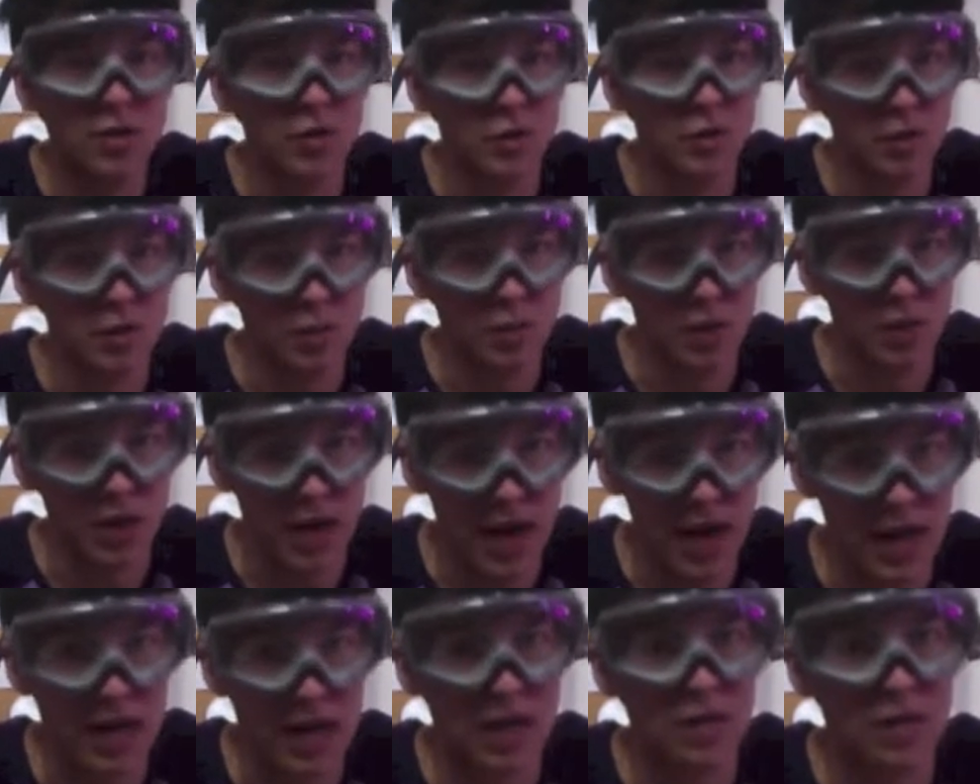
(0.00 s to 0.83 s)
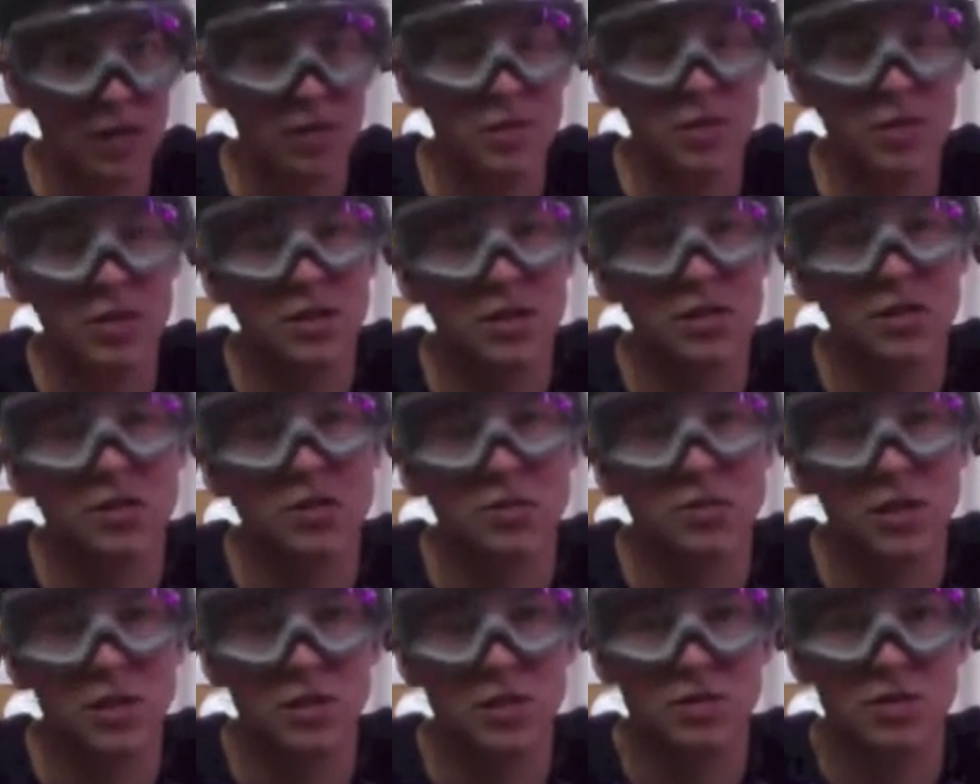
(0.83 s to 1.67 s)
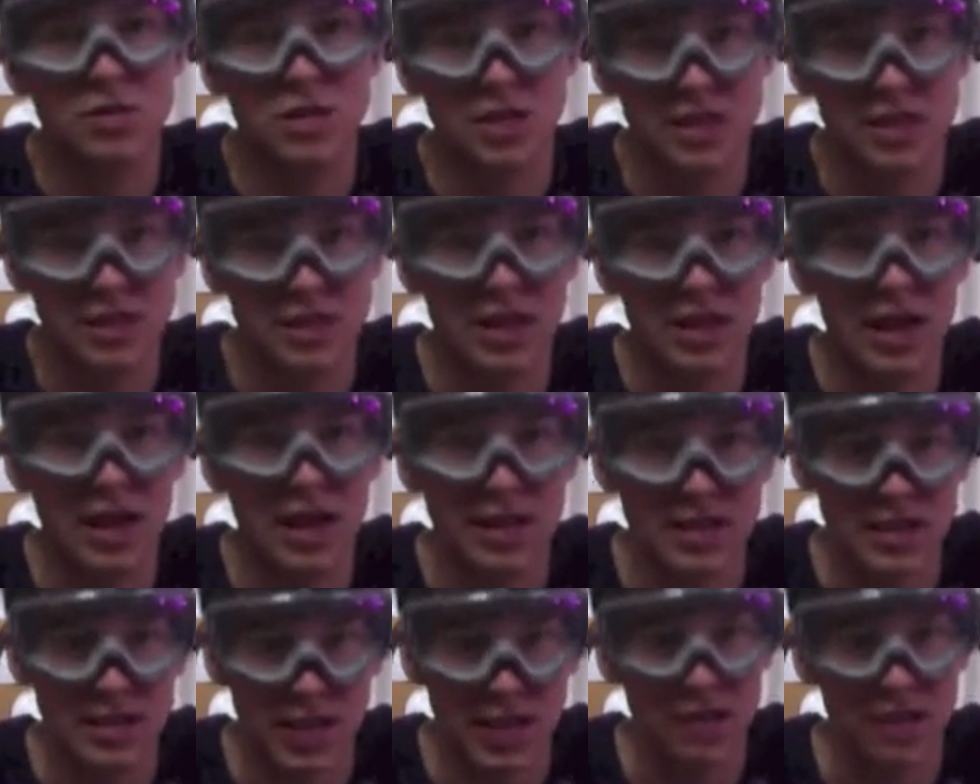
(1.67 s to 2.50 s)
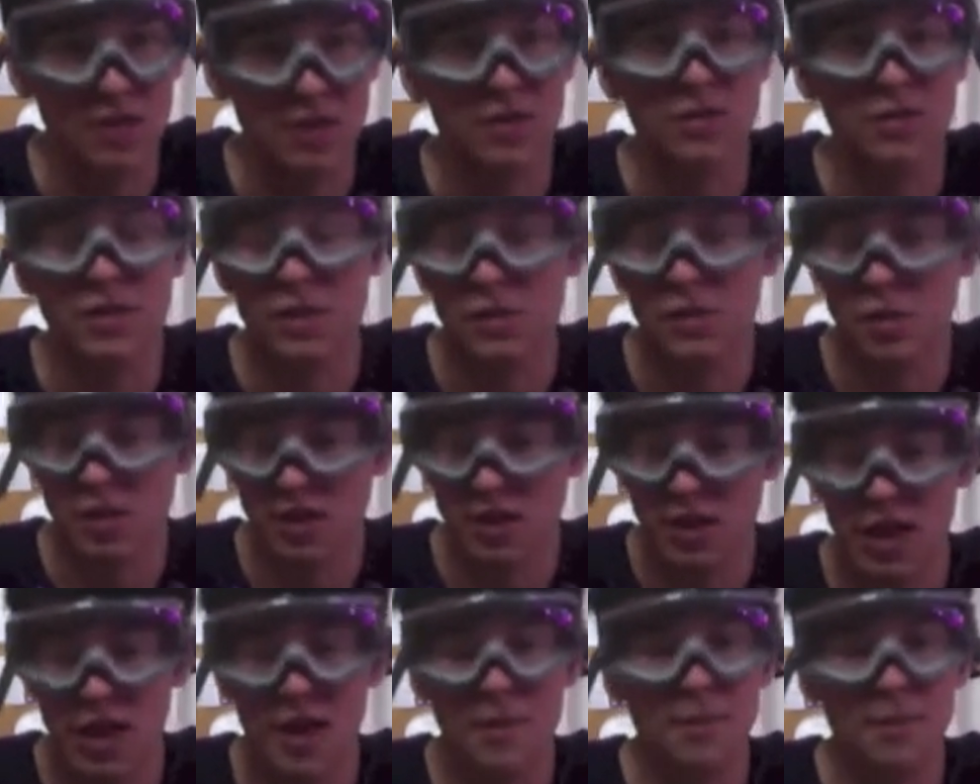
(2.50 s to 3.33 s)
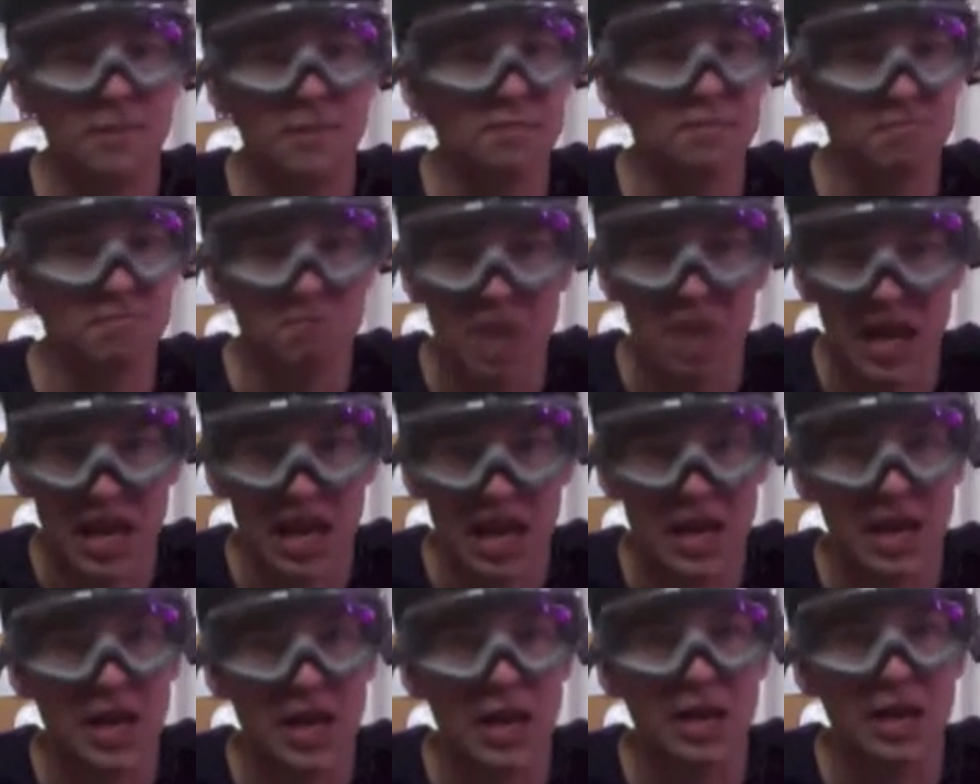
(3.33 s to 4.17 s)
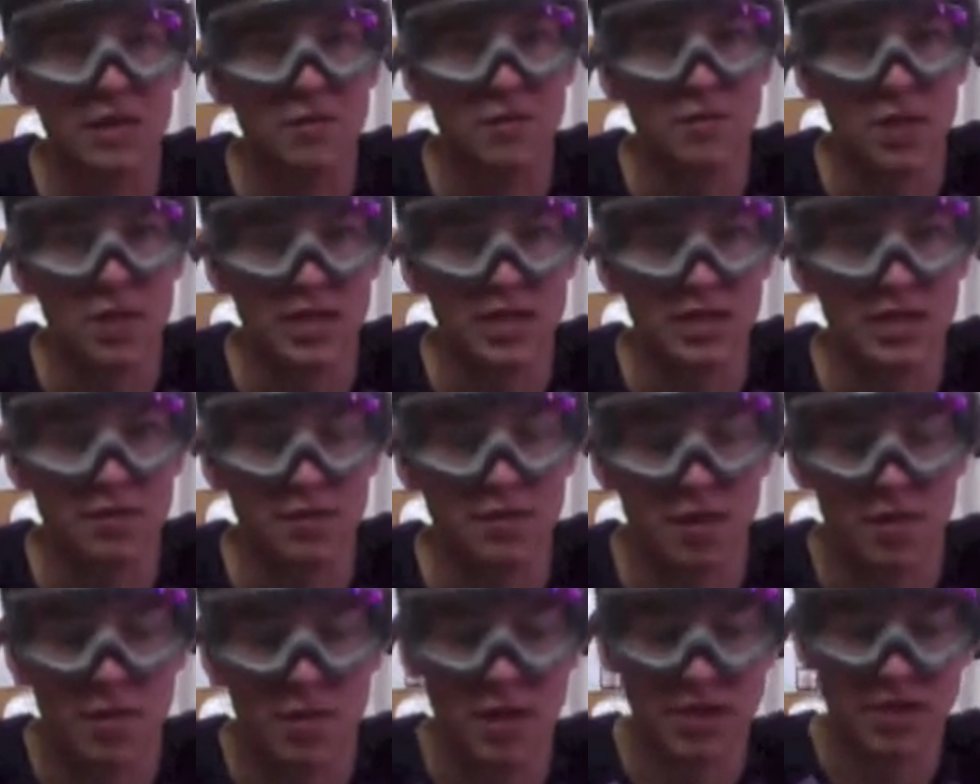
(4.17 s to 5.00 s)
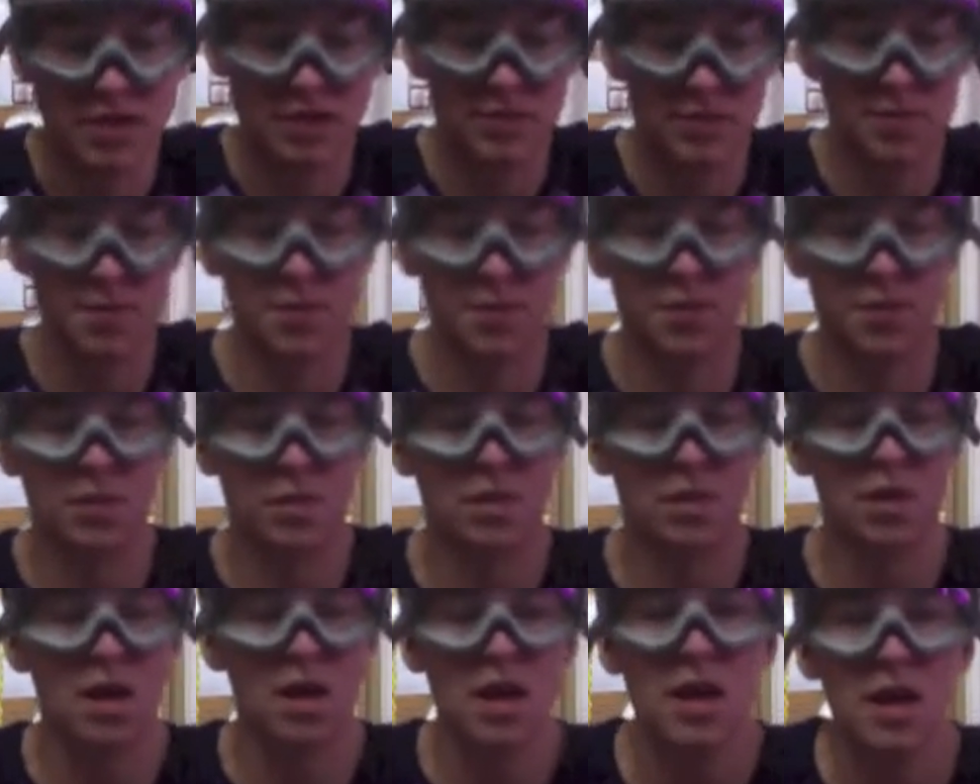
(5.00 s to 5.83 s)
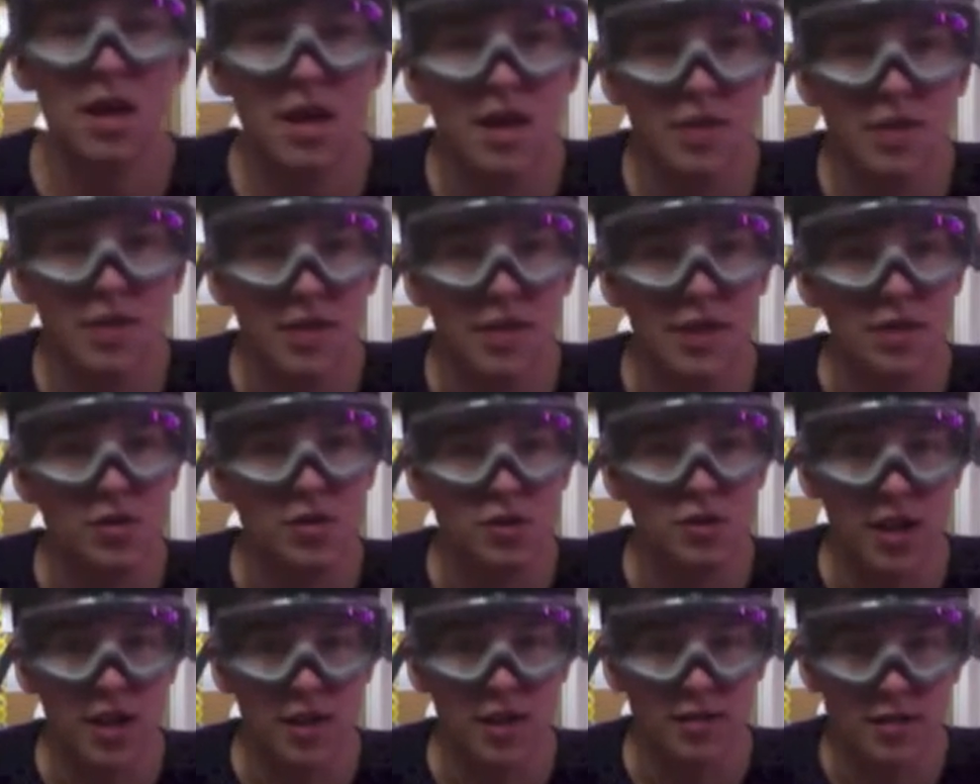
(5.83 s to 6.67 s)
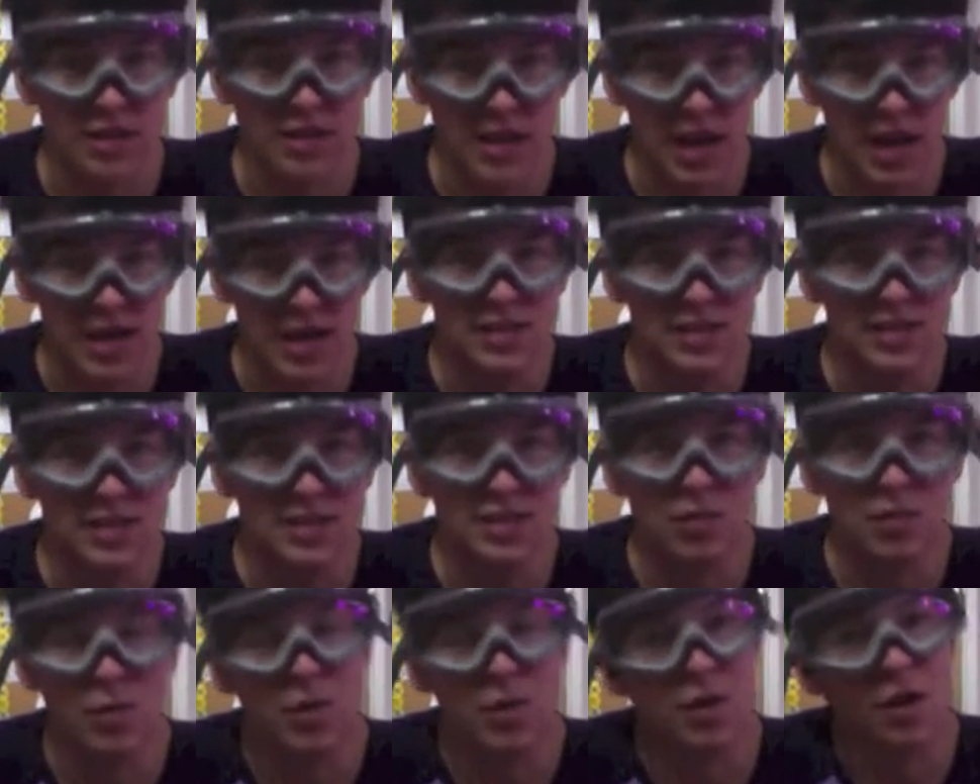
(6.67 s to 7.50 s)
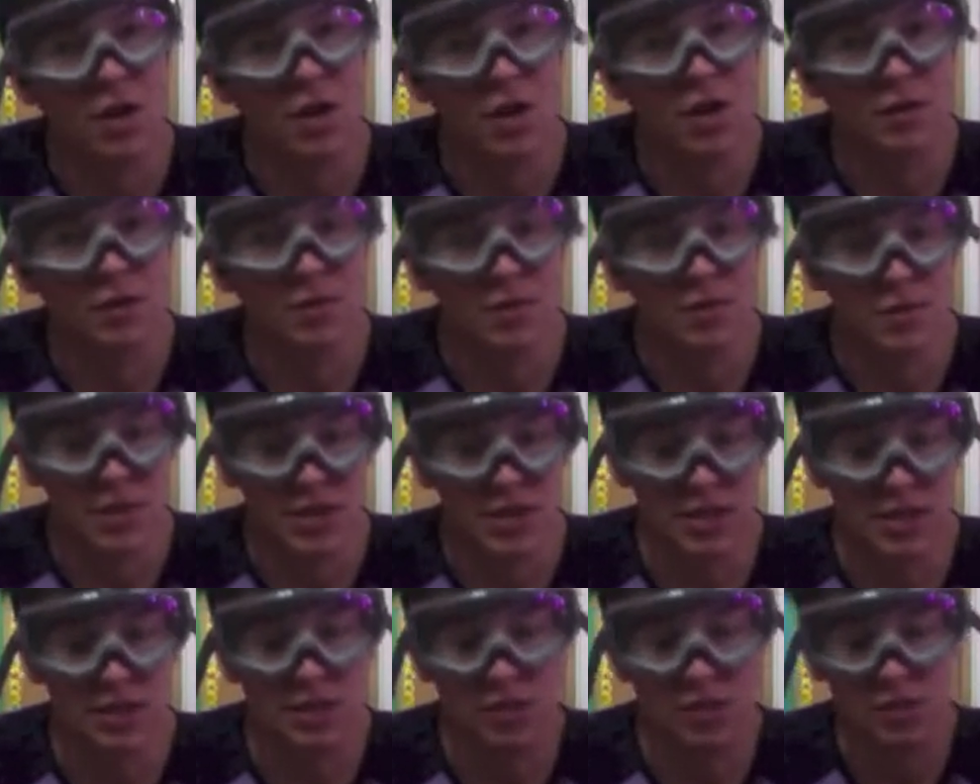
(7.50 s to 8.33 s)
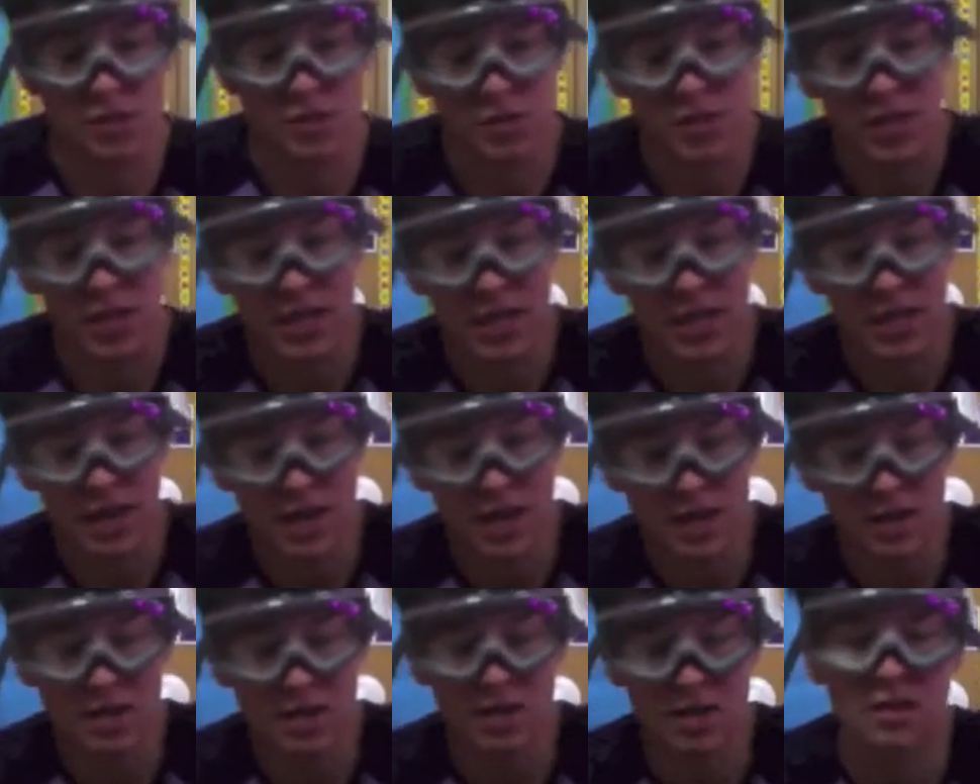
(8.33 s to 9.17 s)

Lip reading: You can put any of the materials we use into that container. They will not make any kind of mess if they mix. Then you should have a test with all of the materials you need in it.